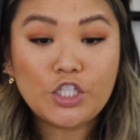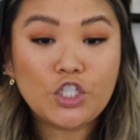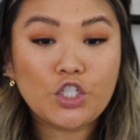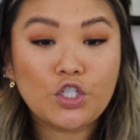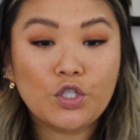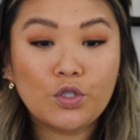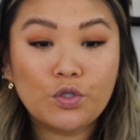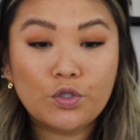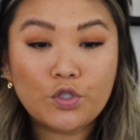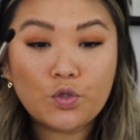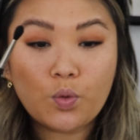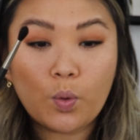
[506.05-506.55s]

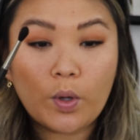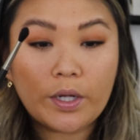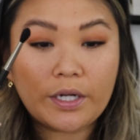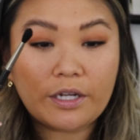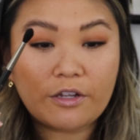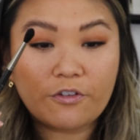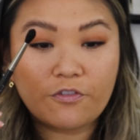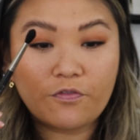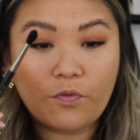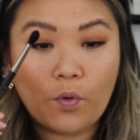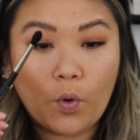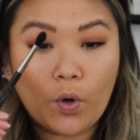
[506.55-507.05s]

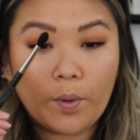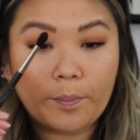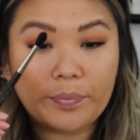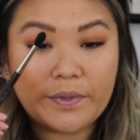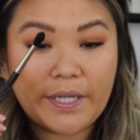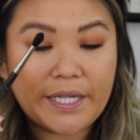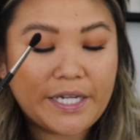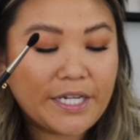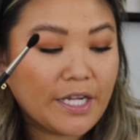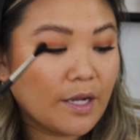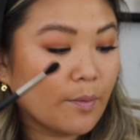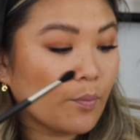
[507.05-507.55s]
224
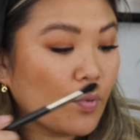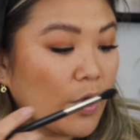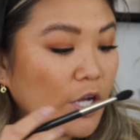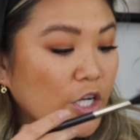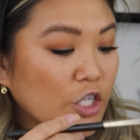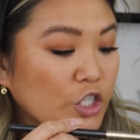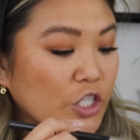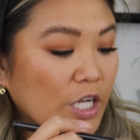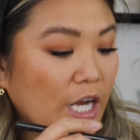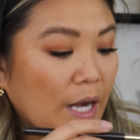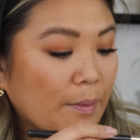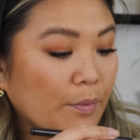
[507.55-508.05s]
blending
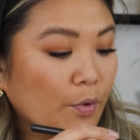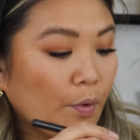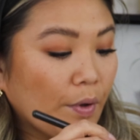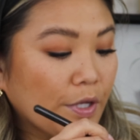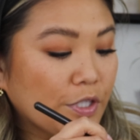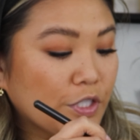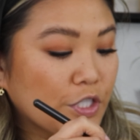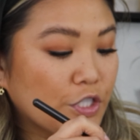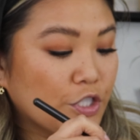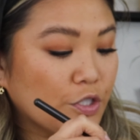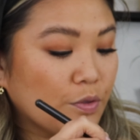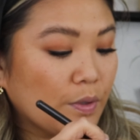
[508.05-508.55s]
brush, and I'm
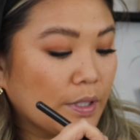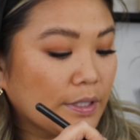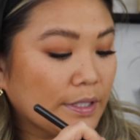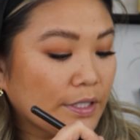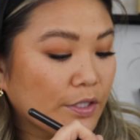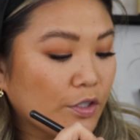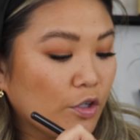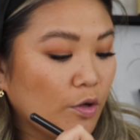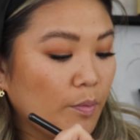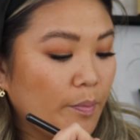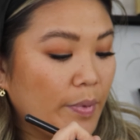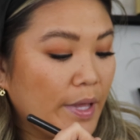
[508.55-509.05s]
going to do a
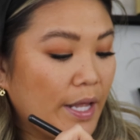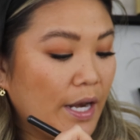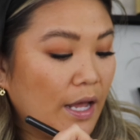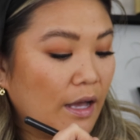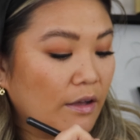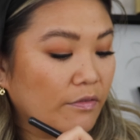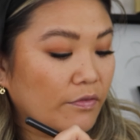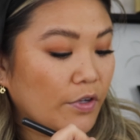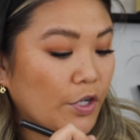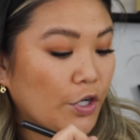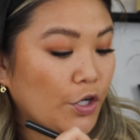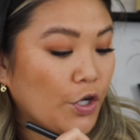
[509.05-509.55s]
little bit
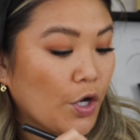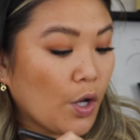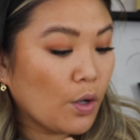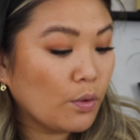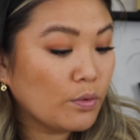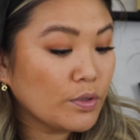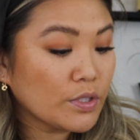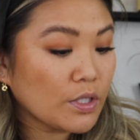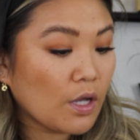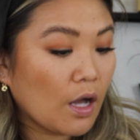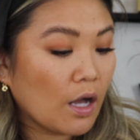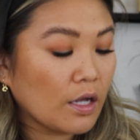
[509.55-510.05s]
of
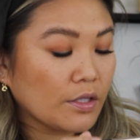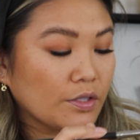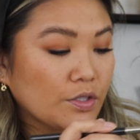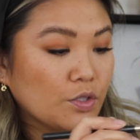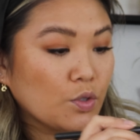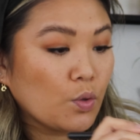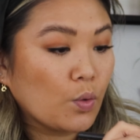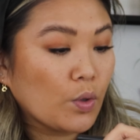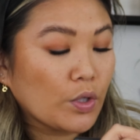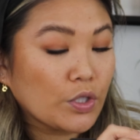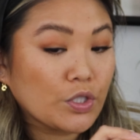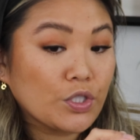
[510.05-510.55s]
nose
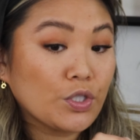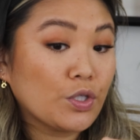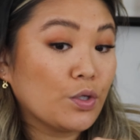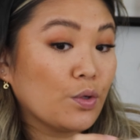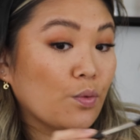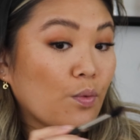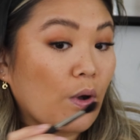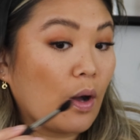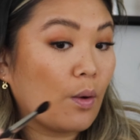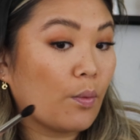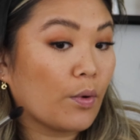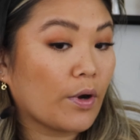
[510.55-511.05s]
contour
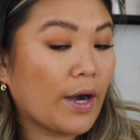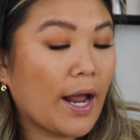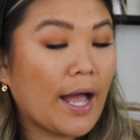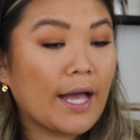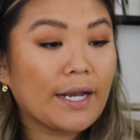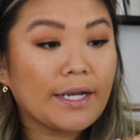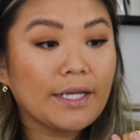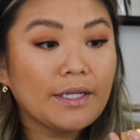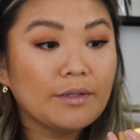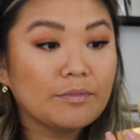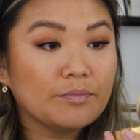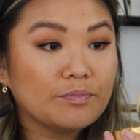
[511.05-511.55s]
too while we're
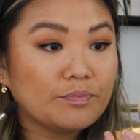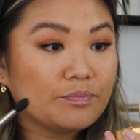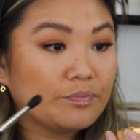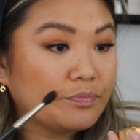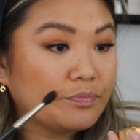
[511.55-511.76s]
at it.